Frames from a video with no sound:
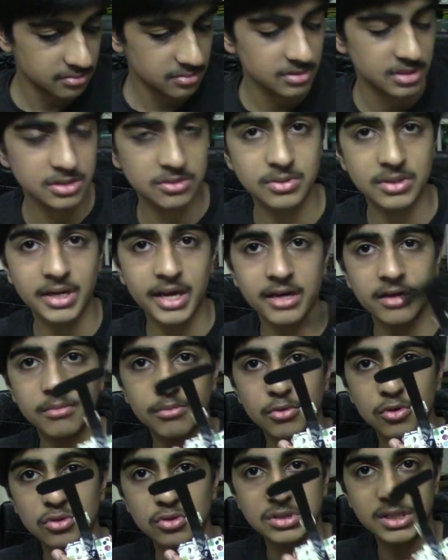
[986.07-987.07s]
this one kind of
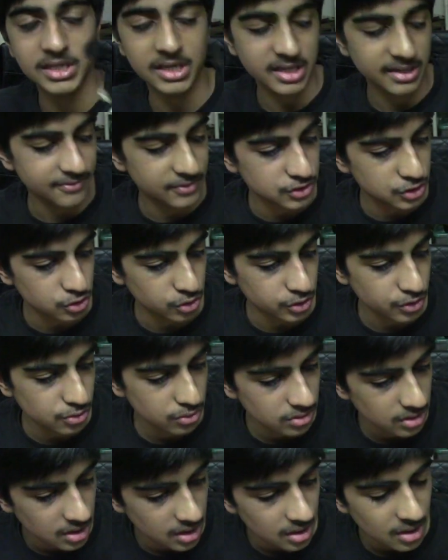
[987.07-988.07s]
broke, so I can't even show
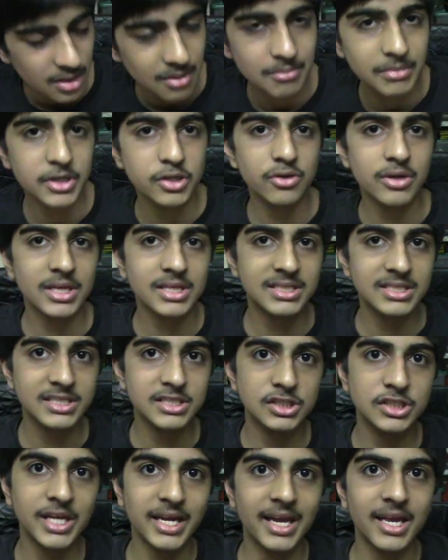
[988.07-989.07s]
you, but you can
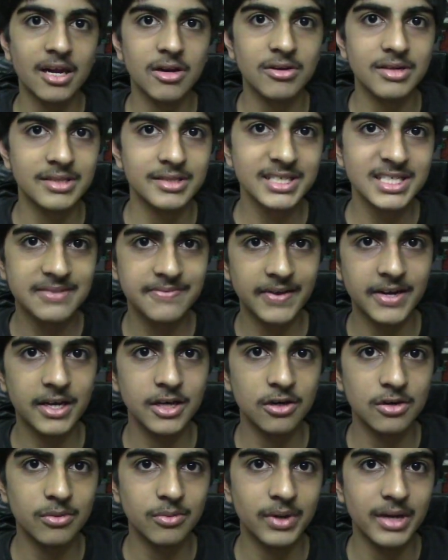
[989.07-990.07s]
just check it out in this
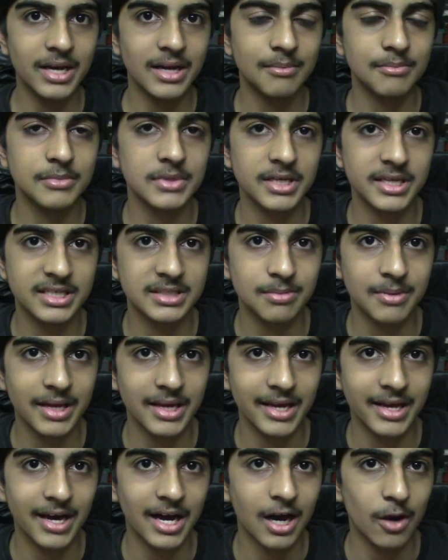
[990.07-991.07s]
video where I'm
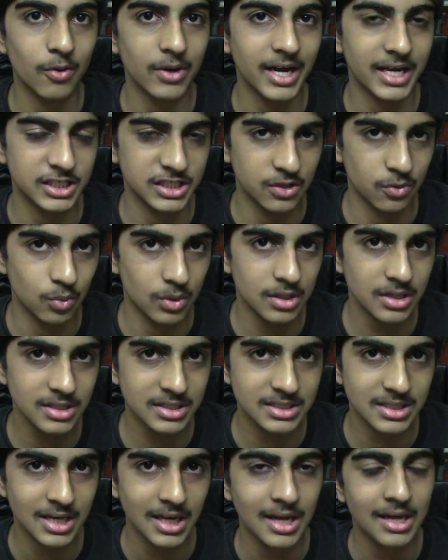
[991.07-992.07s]
explaining how it actually
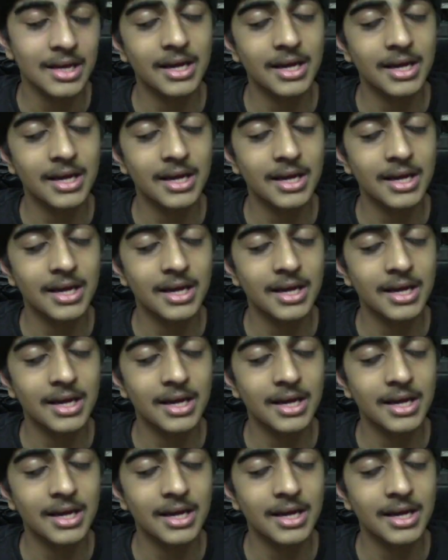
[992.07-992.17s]
works,